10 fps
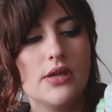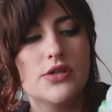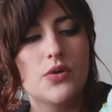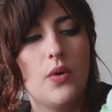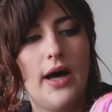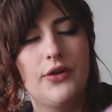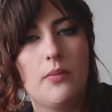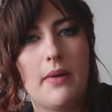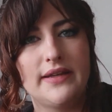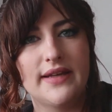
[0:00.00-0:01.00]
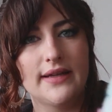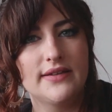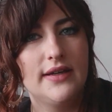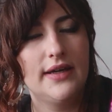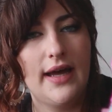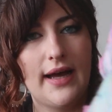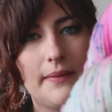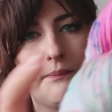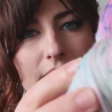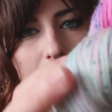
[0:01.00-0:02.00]
So I don't mind that.
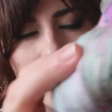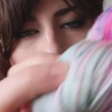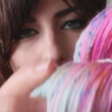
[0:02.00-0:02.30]
There is